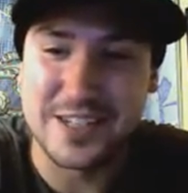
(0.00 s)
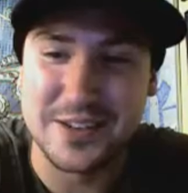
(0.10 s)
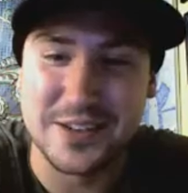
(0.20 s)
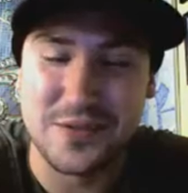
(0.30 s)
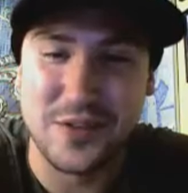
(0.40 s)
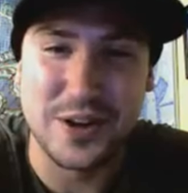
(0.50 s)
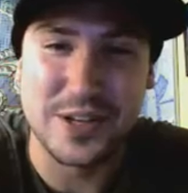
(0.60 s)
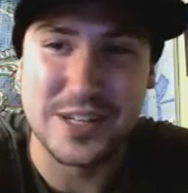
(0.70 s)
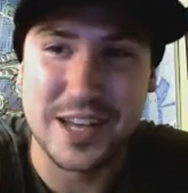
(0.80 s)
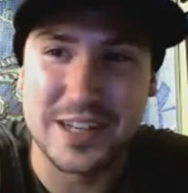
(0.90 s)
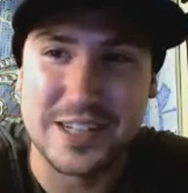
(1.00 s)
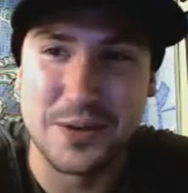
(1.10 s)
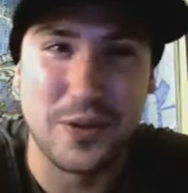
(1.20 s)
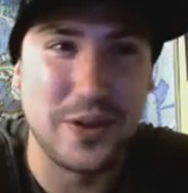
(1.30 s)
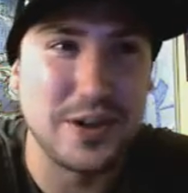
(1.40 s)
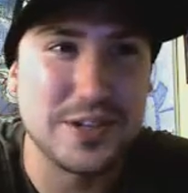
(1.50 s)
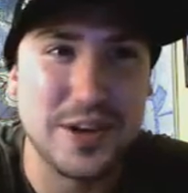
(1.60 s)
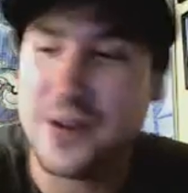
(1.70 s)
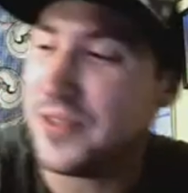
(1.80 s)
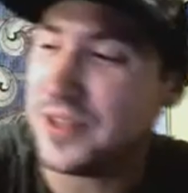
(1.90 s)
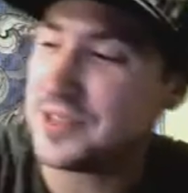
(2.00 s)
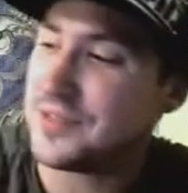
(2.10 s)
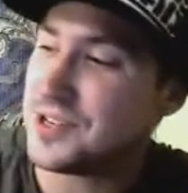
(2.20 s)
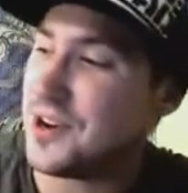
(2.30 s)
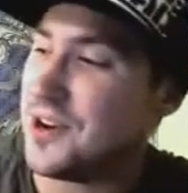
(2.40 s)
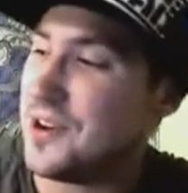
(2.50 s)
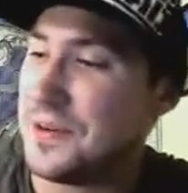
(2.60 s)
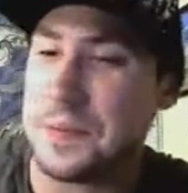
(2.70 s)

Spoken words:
So it's fun to just kind of see where things are going. That's for sure.